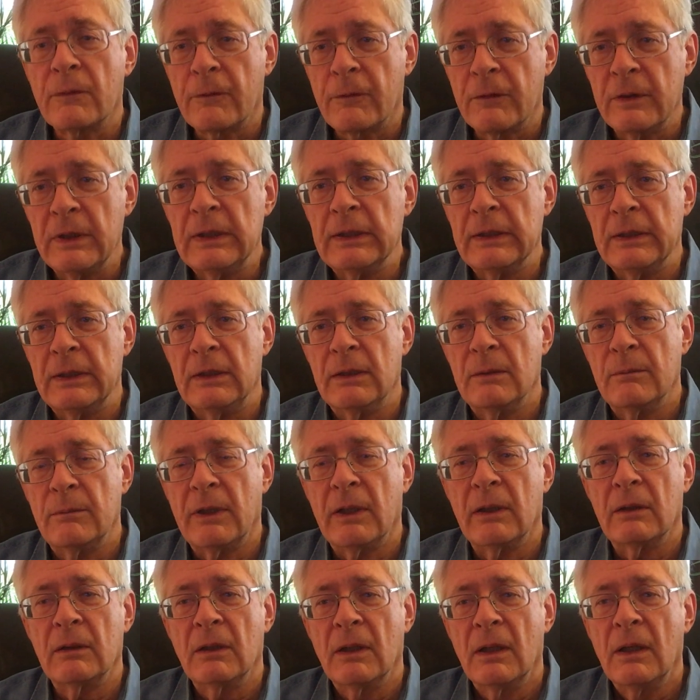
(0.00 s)
freely
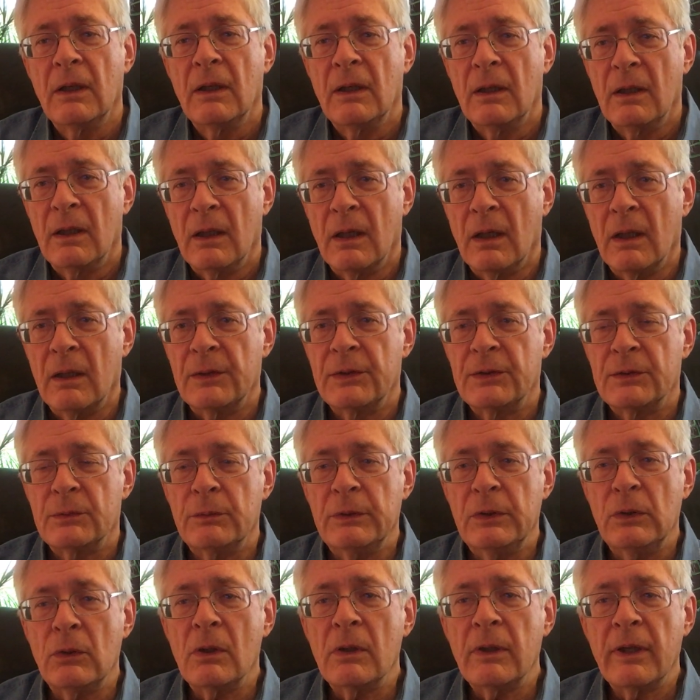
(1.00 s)
about us,
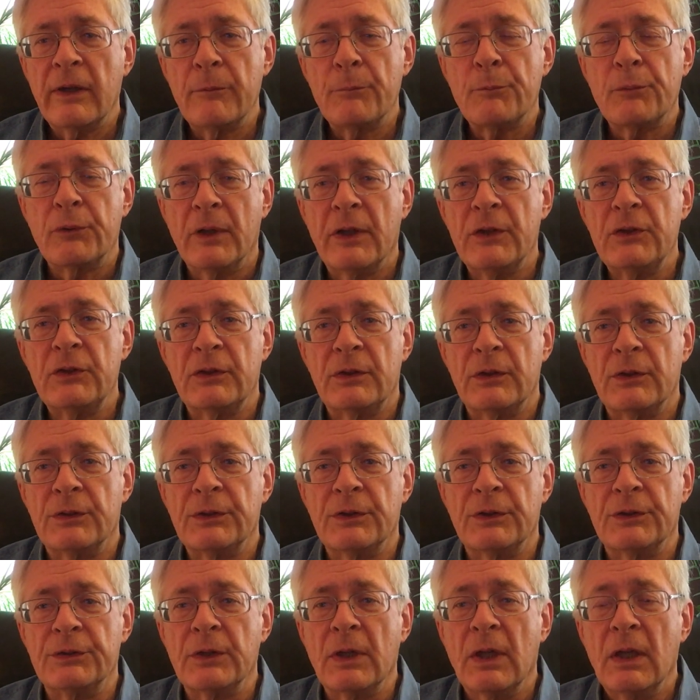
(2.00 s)
we all have
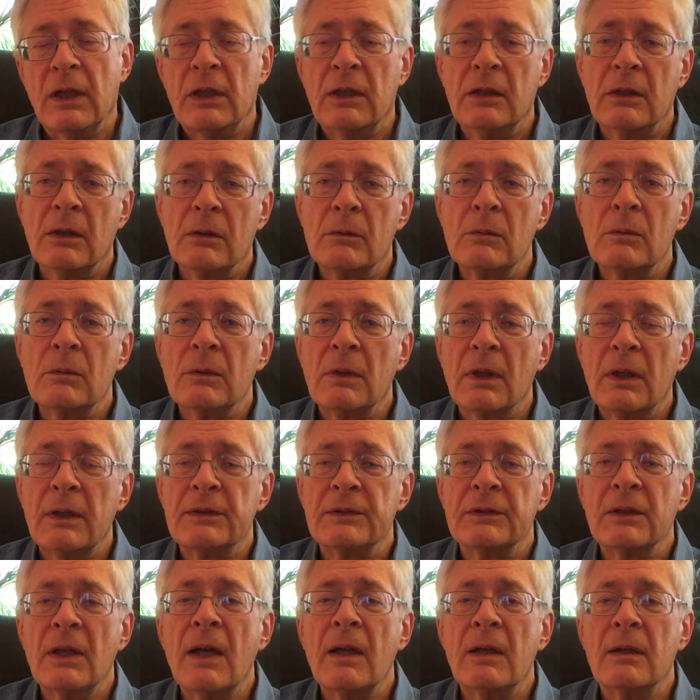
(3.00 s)
prejudices.
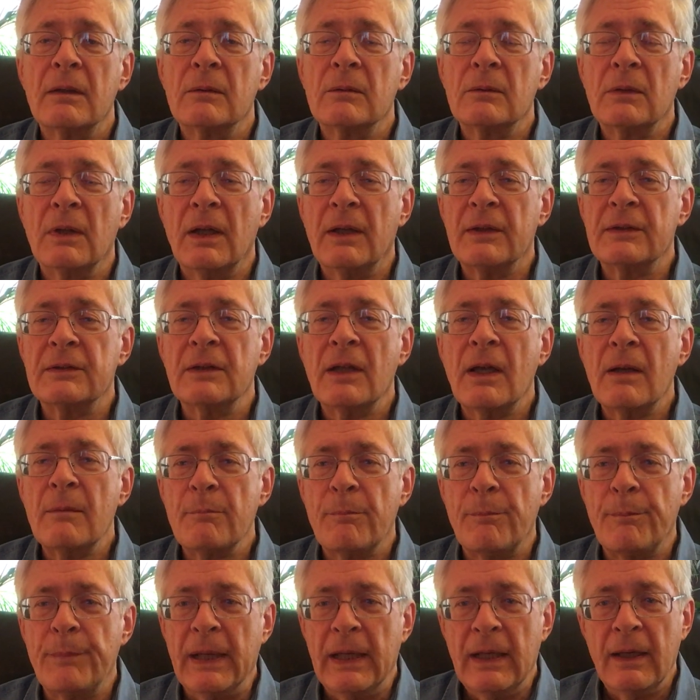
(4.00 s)
It's not
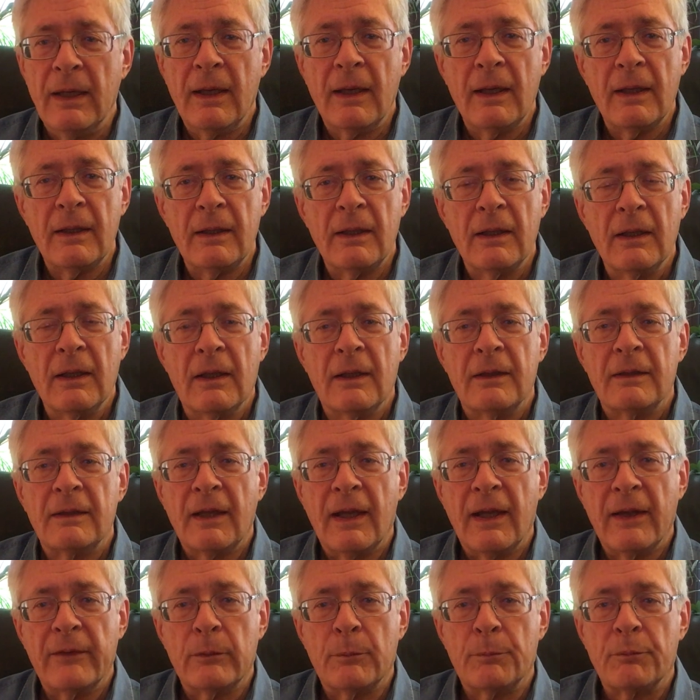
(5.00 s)
bad to
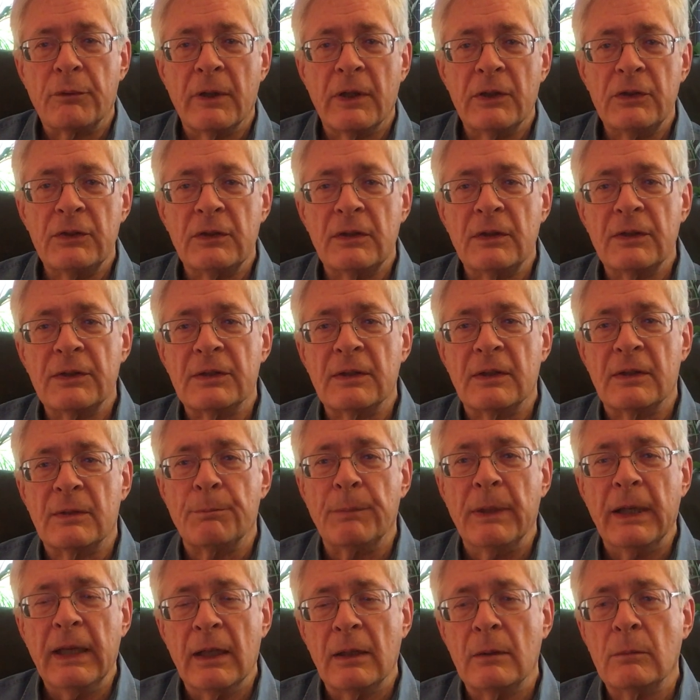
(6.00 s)
have a prejudice. It's
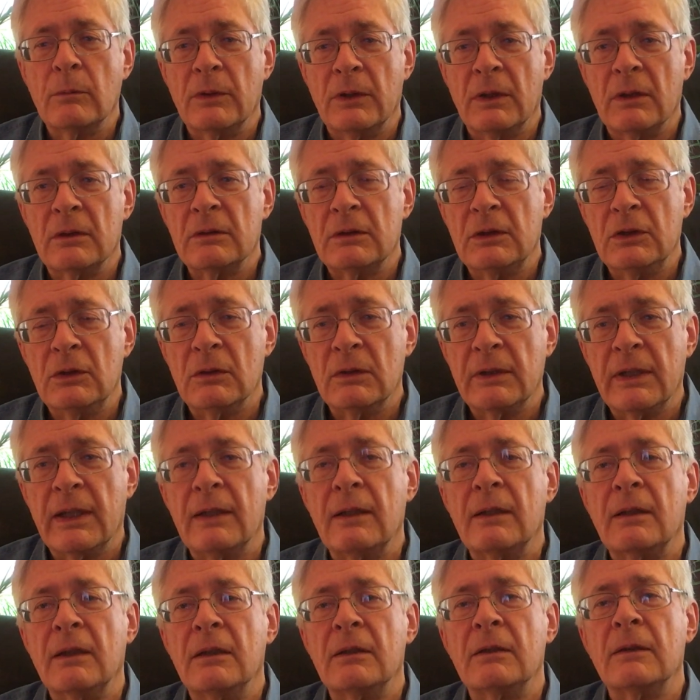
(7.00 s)
bad when you let
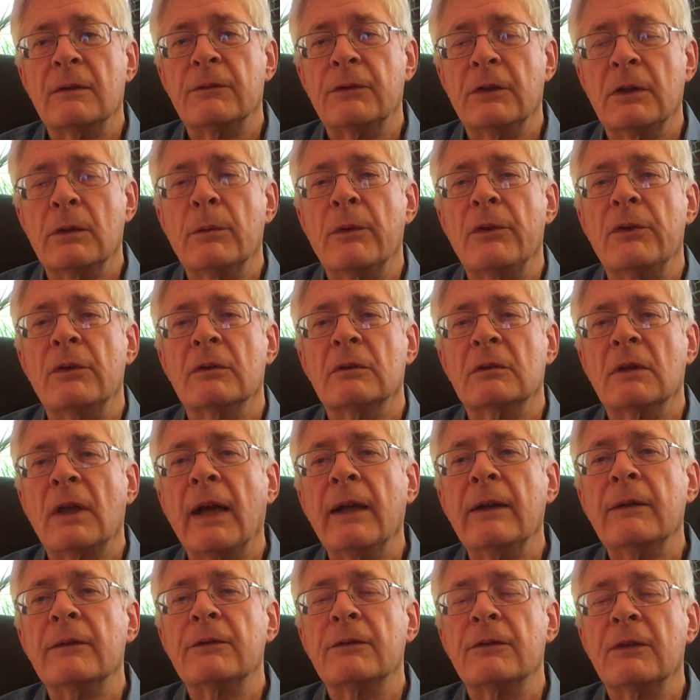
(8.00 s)
it interfere with your
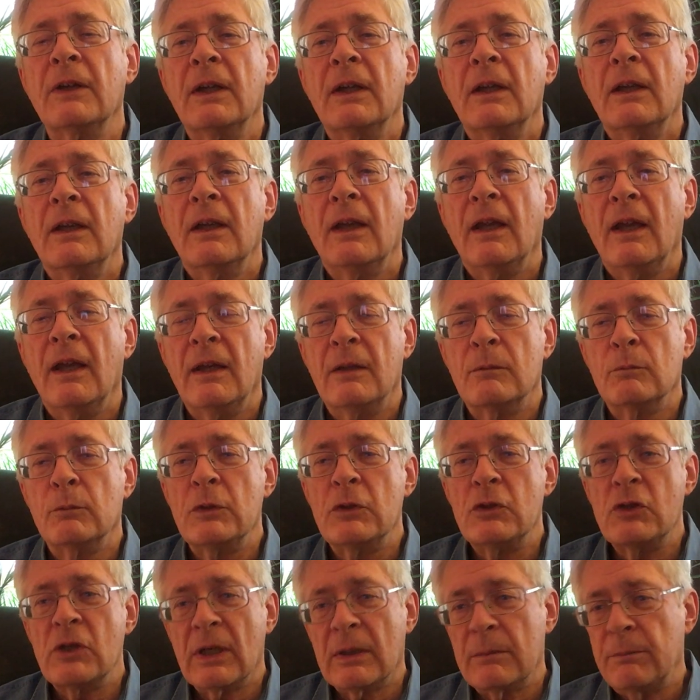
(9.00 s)
life and
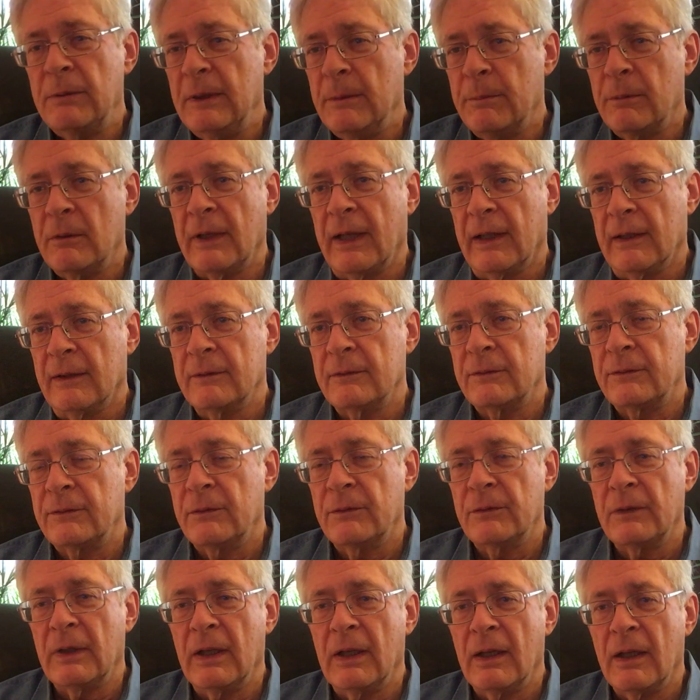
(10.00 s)
reject people out
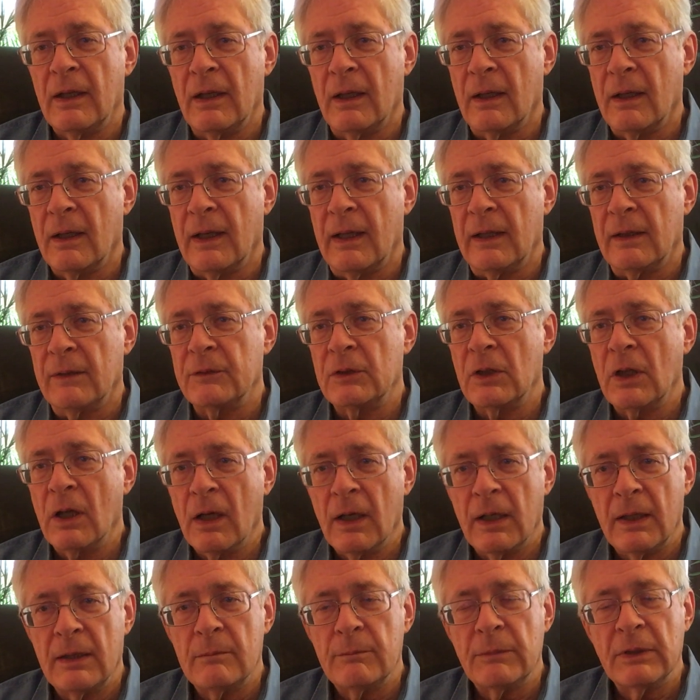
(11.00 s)
of
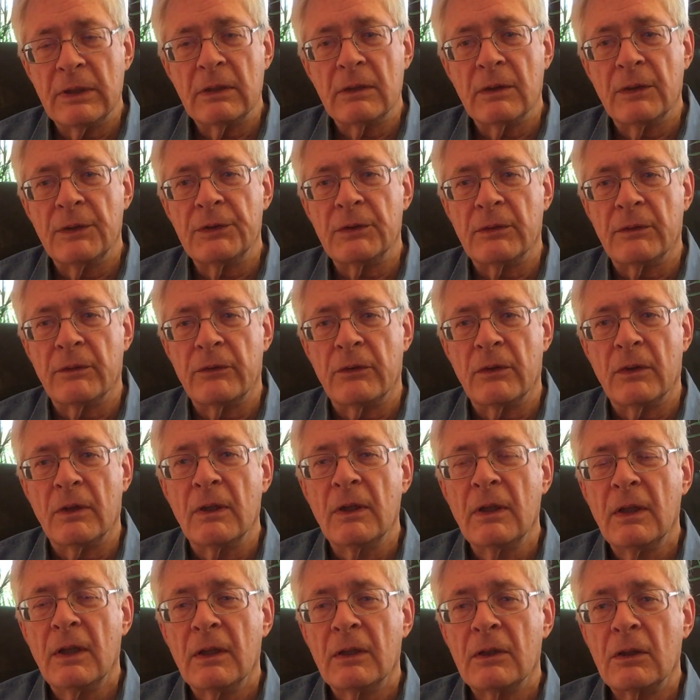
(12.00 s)
kind because of the
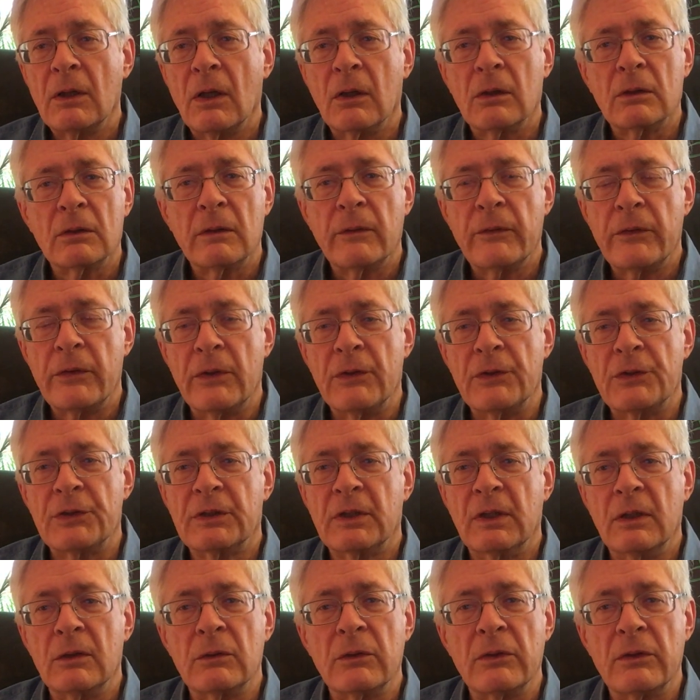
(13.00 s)
color of their
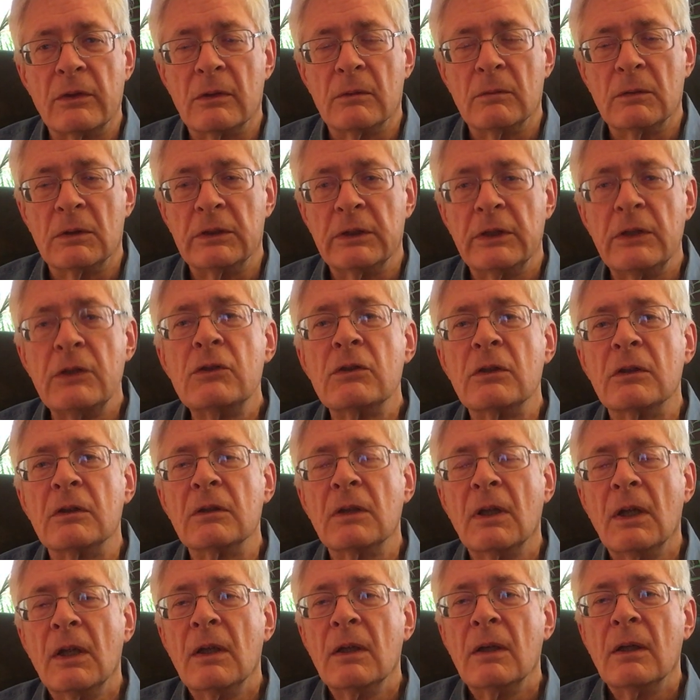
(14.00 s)
skin or their religion.